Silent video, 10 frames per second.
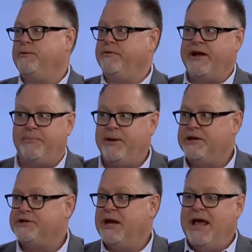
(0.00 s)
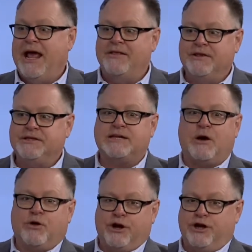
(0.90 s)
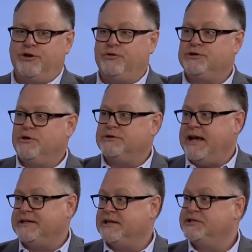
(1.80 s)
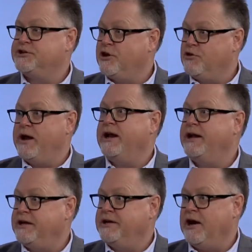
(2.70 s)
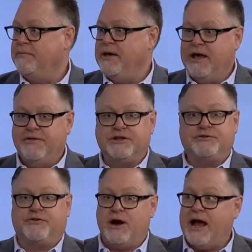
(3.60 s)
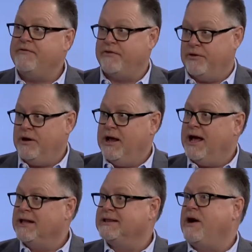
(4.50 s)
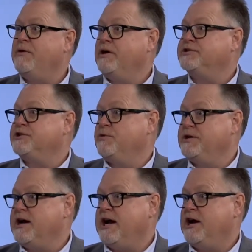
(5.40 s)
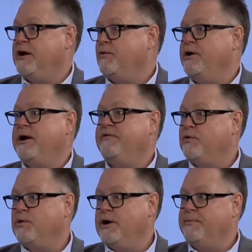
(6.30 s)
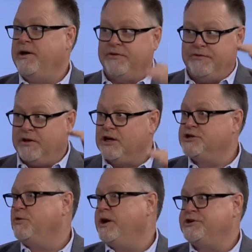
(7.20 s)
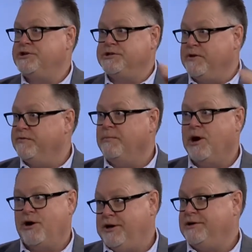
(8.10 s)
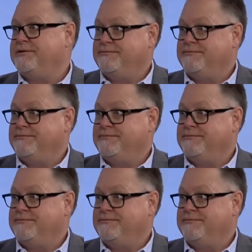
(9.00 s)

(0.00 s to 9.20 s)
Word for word: we've got a pension, and this is how we're going to use those assets to create an income that's forever allowing allowing us to retire and we don't have to worry about the fluctuations of the market.